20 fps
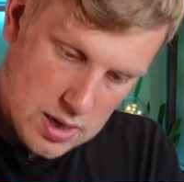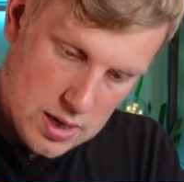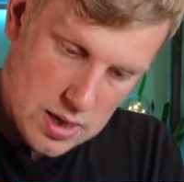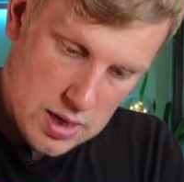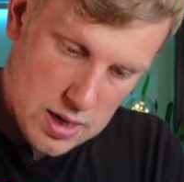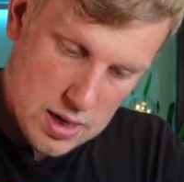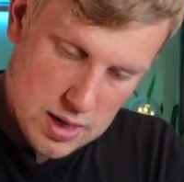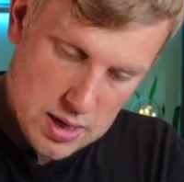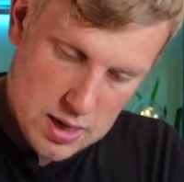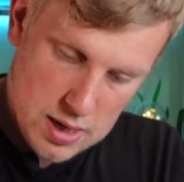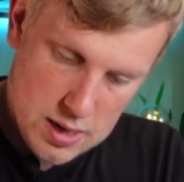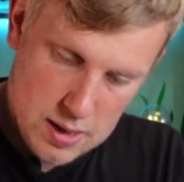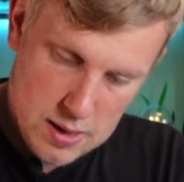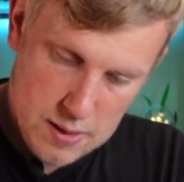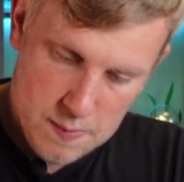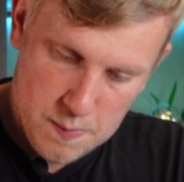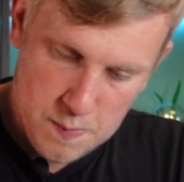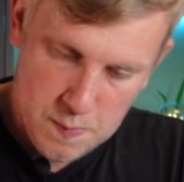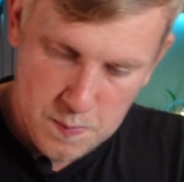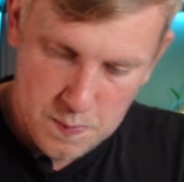
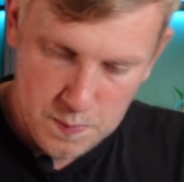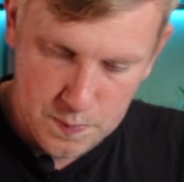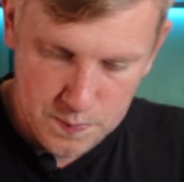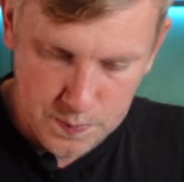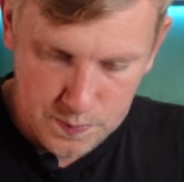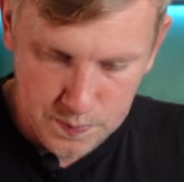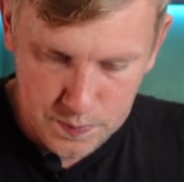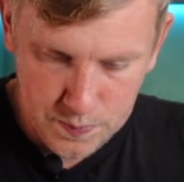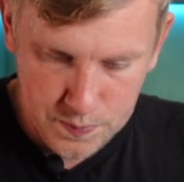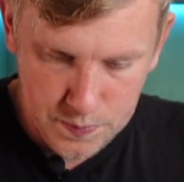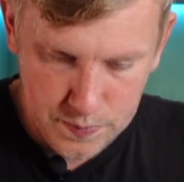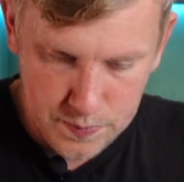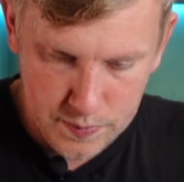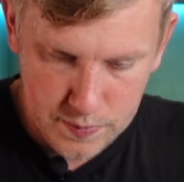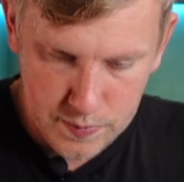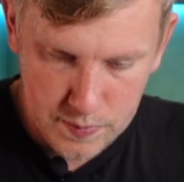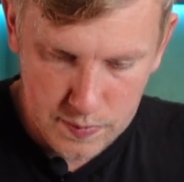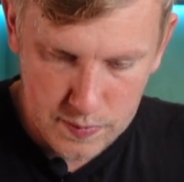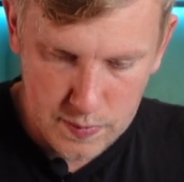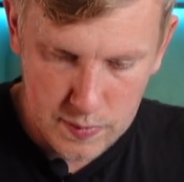No,
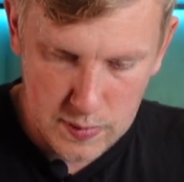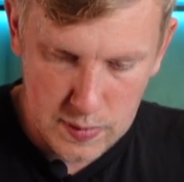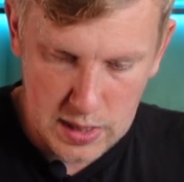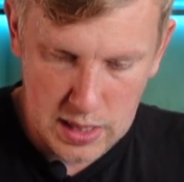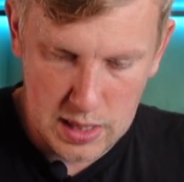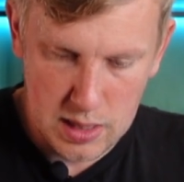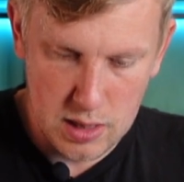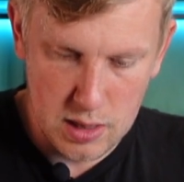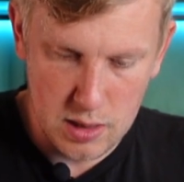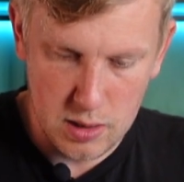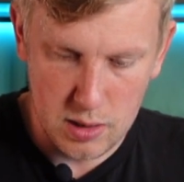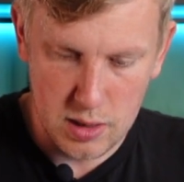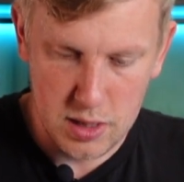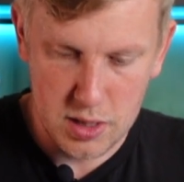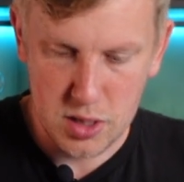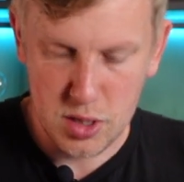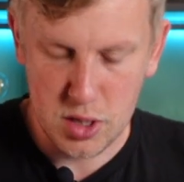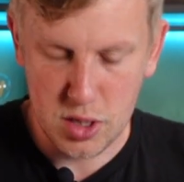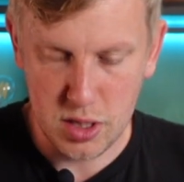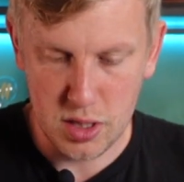
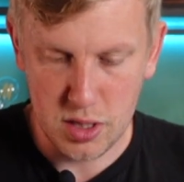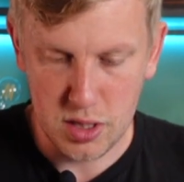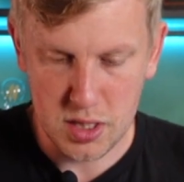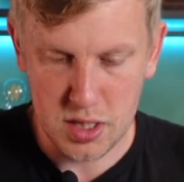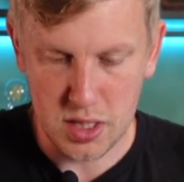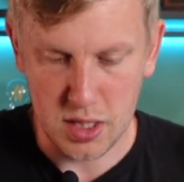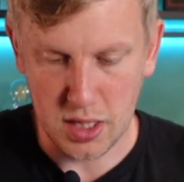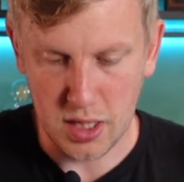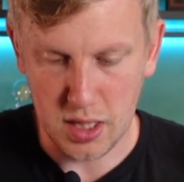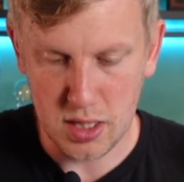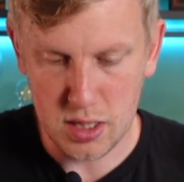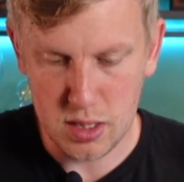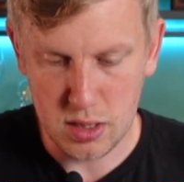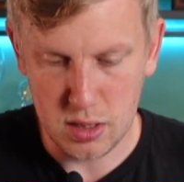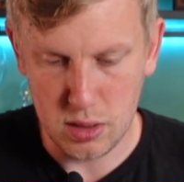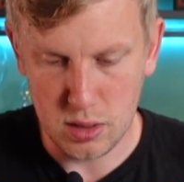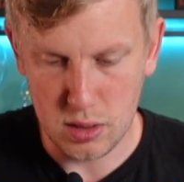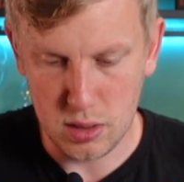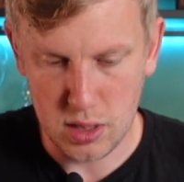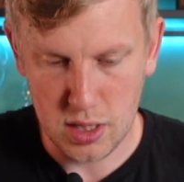let's try this again.
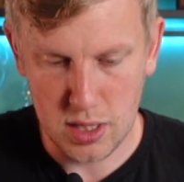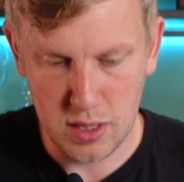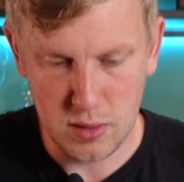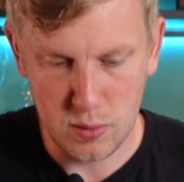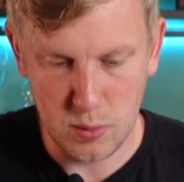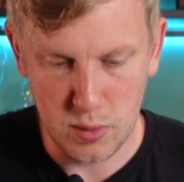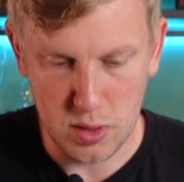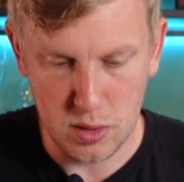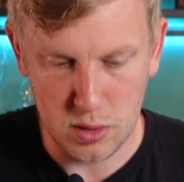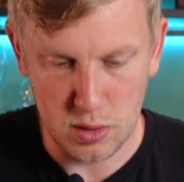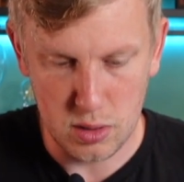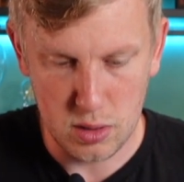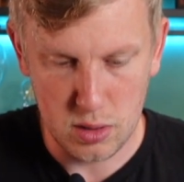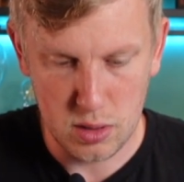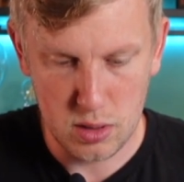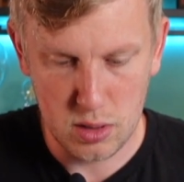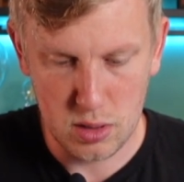So how do we do it?